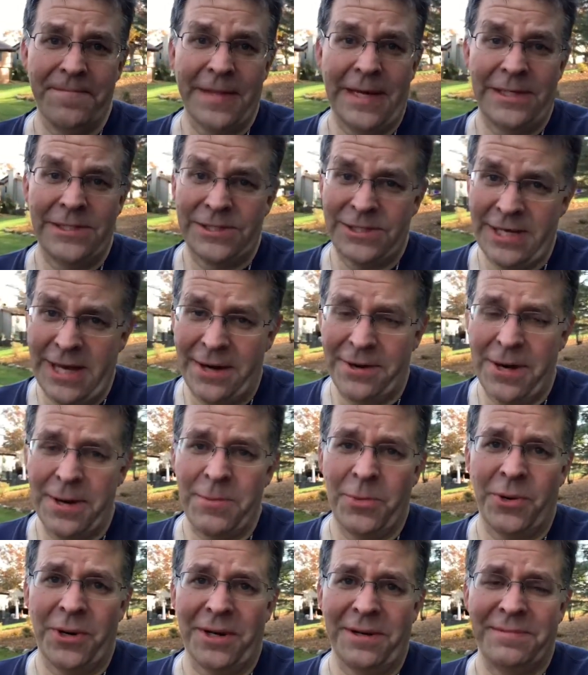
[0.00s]
Saturday
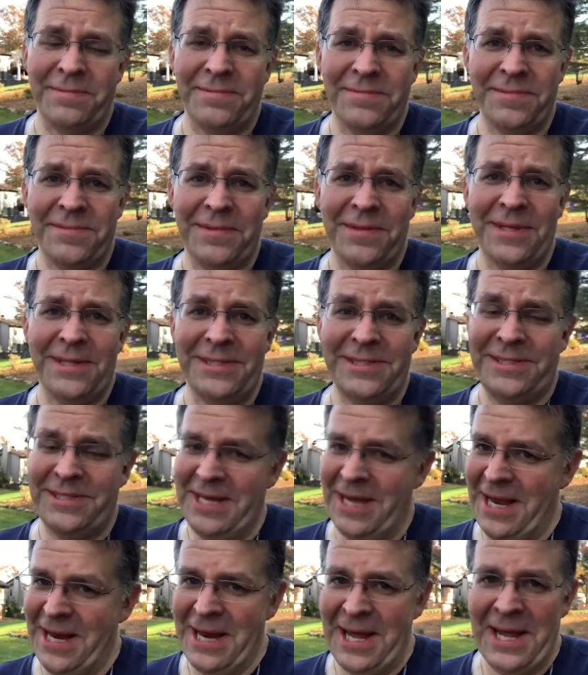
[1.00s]
morning,
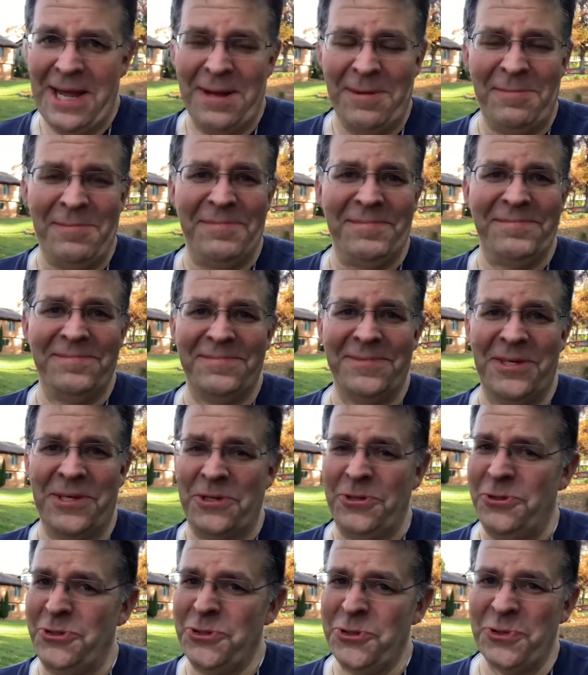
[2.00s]
10 a.m., the
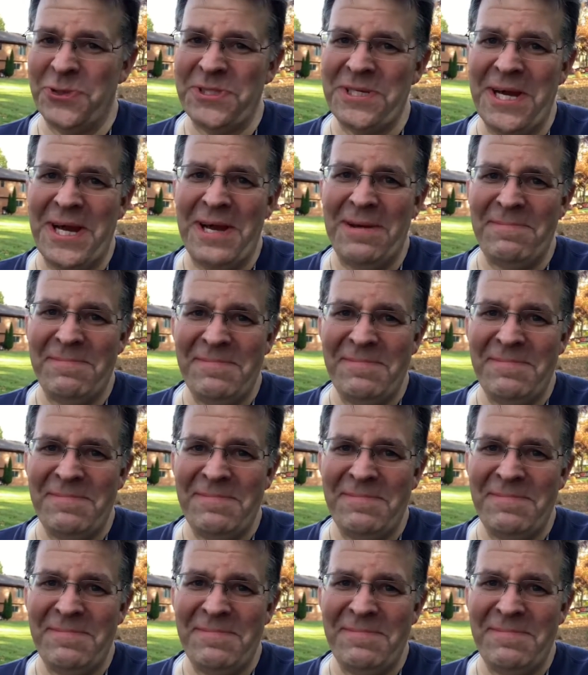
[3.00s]
usual time,